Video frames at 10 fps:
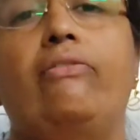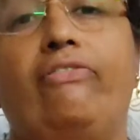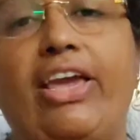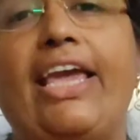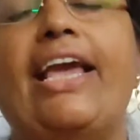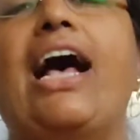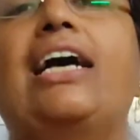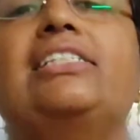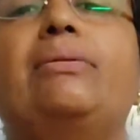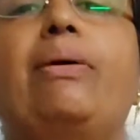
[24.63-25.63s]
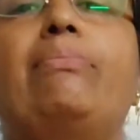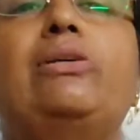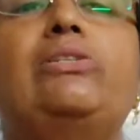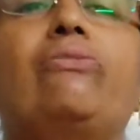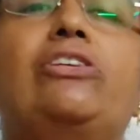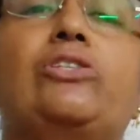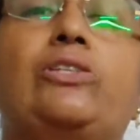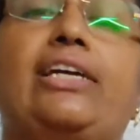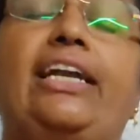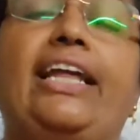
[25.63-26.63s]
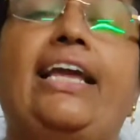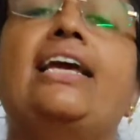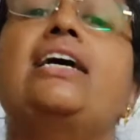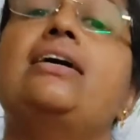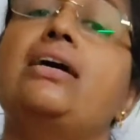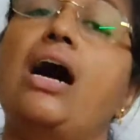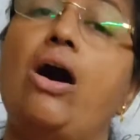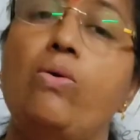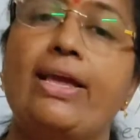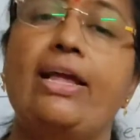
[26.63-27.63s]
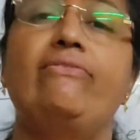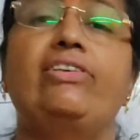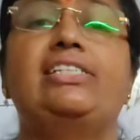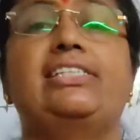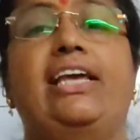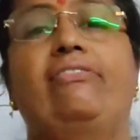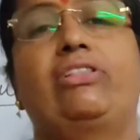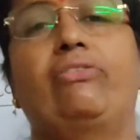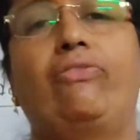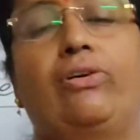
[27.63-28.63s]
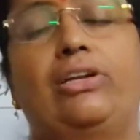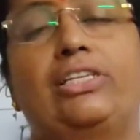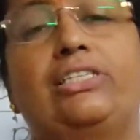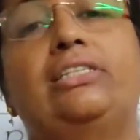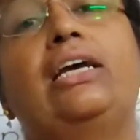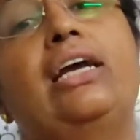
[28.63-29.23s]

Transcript: we as the members of the society, how can we save the forest?